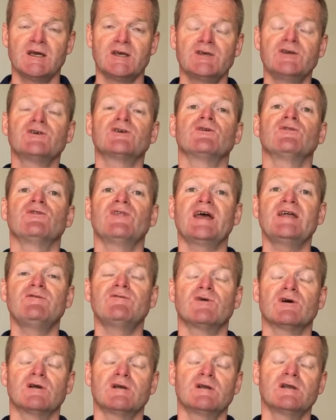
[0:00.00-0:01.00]
you can then
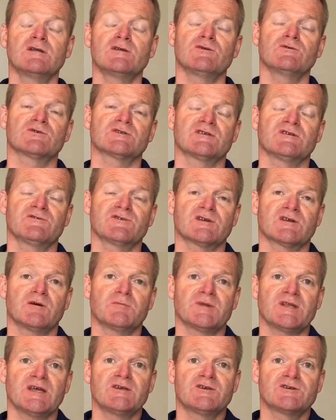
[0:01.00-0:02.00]
run your service
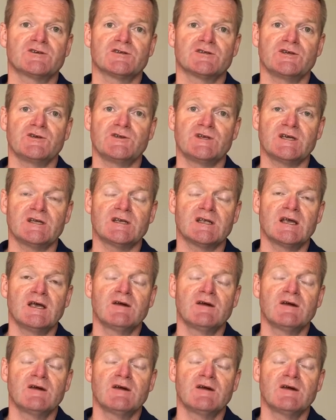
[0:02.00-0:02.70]
accommodation unit